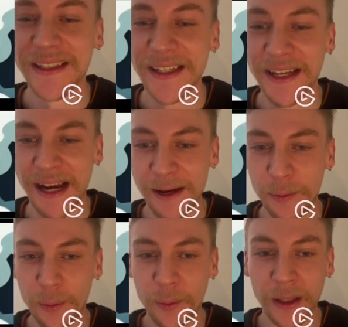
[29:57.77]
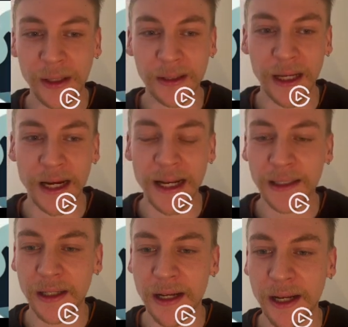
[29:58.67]
I
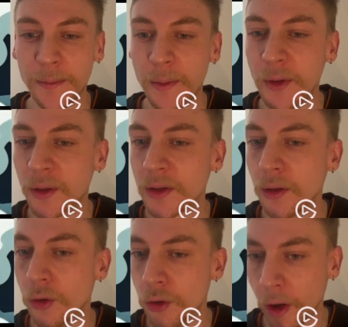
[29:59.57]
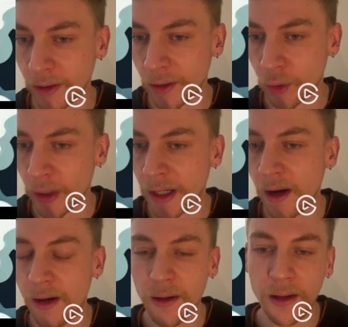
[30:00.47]
let my Muse not
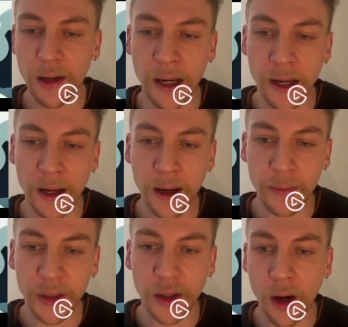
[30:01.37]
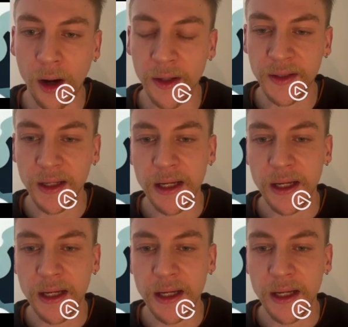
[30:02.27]
trigger because